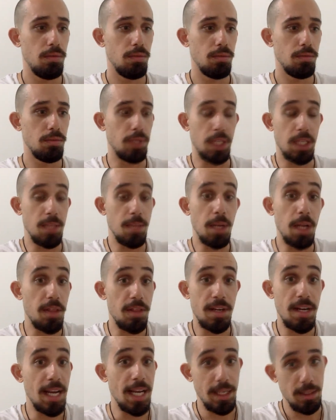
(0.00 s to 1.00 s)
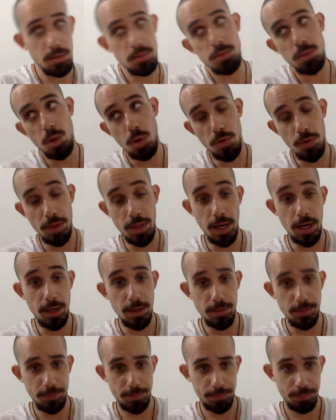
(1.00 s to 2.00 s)
middle of the night over there
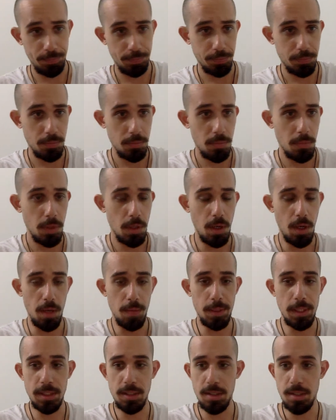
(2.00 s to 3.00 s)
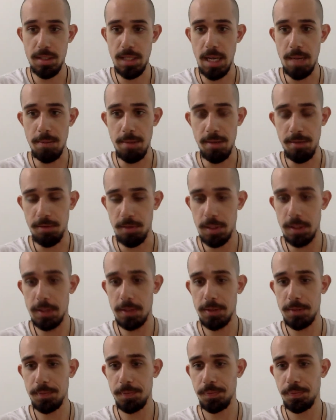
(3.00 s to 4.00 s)
because of the time
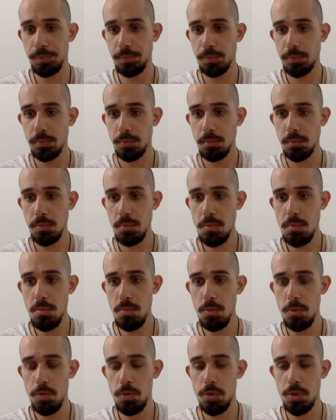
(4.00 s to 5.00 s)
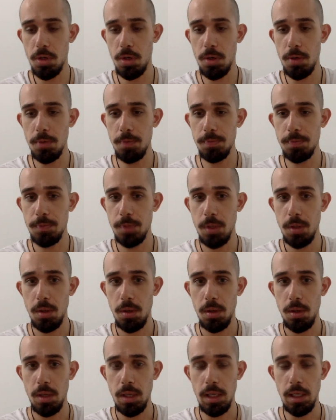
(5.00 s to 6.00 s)
difference. So
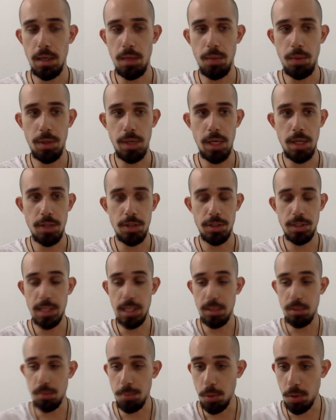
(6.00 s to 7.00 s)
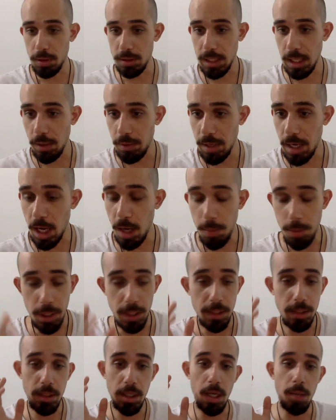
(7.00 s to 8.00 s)
we're now just getting reports out now.
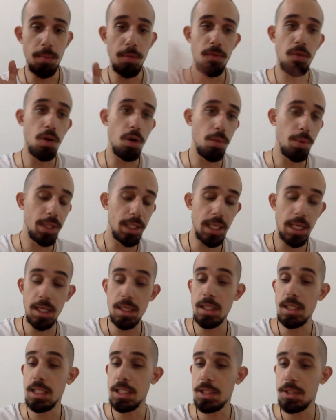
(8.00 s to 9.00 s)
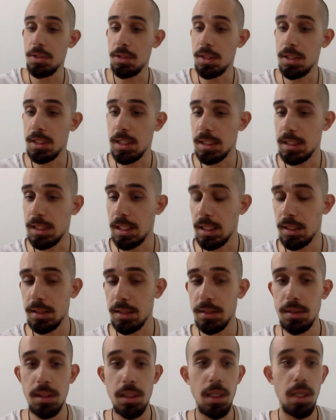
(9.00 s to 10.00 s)
But before we get into the
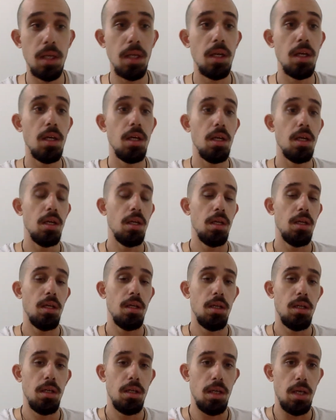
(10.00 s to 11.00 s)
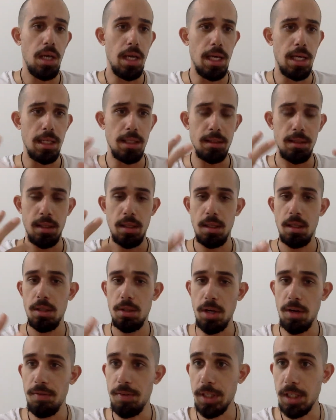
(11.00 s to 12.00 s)
details and
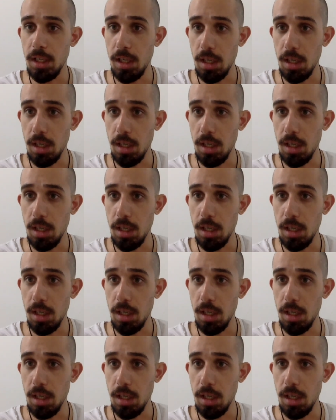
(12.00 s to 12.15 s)
try to figure